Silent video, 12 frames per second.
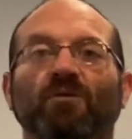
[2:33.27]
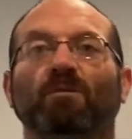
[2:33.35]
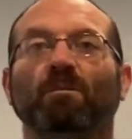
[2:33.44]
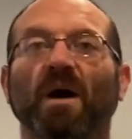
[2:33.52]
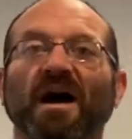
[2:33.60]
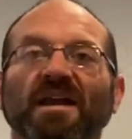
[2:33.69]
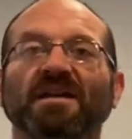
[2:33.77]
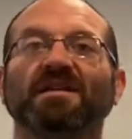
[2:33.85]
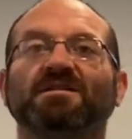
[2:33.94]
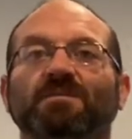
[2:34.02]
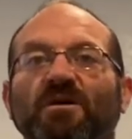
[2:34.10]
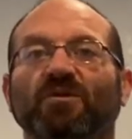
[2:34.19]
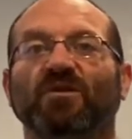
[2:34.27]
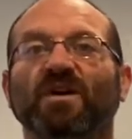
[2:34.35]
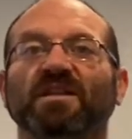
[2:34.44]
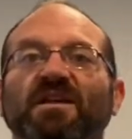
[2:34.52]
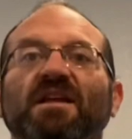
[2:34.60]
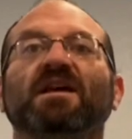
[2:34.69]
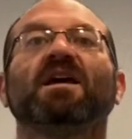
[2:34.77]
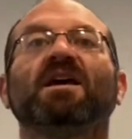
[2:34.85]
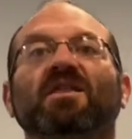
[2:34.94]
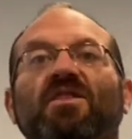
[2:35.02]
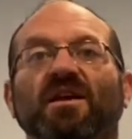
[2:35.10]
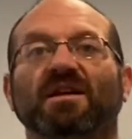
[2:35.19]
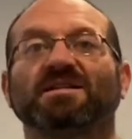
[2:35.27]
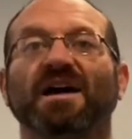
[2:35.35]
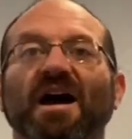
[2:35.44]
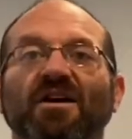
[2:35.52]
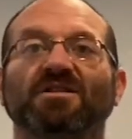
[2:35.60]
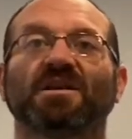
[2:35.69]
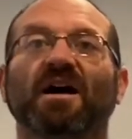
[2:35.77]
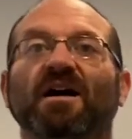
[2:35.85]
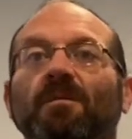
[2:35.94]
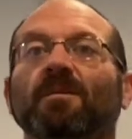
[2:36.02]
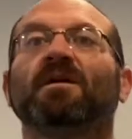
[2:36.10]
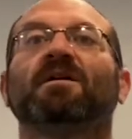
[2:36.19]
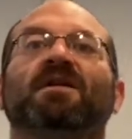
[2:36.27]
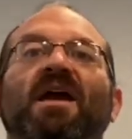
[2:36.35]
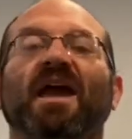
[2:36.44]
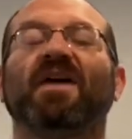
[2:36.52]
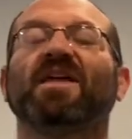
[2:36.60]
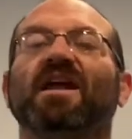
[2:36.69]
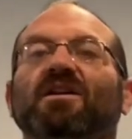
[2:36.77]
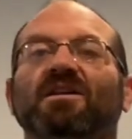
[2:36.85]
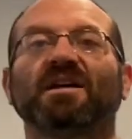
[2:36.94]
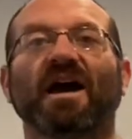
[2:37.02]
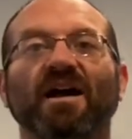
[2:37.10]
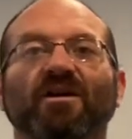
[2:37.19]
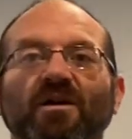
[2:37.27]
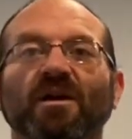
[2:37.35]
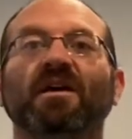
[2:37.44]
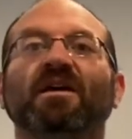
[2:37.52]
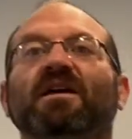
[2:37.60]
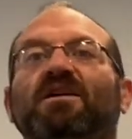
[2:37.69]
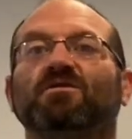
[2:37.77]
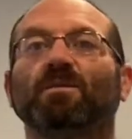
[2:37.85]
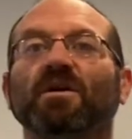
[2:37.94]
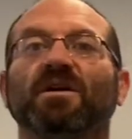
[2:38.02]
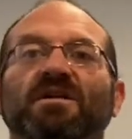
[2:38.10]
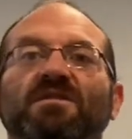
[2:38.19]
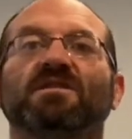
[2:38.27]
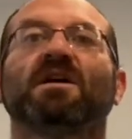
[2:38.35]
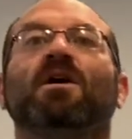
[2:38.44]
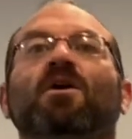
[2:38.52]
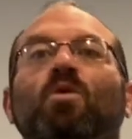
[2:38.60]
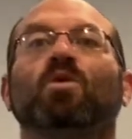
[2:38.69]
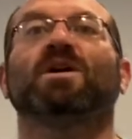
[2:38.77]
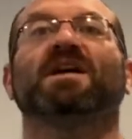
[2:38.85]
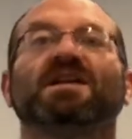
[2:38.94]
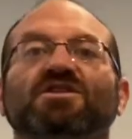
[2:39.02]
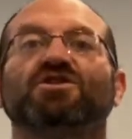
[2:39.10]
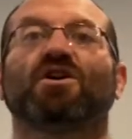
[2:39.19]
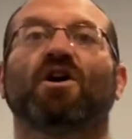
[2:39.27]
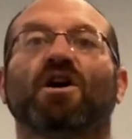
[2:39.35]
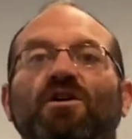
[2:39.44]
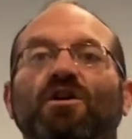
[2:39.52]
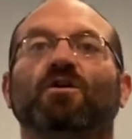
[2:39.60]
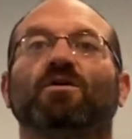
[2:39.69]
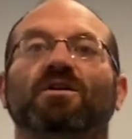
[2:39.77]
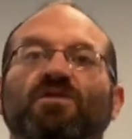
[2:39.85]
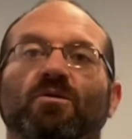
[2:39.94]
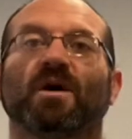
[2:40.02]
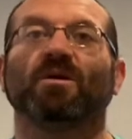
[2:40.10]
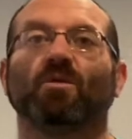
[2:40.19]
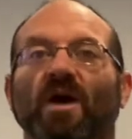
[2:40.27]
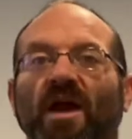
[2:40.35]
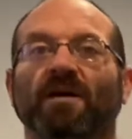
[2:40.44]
body to be feeling it the entire time, and that entire experience will get your heart going in the right way,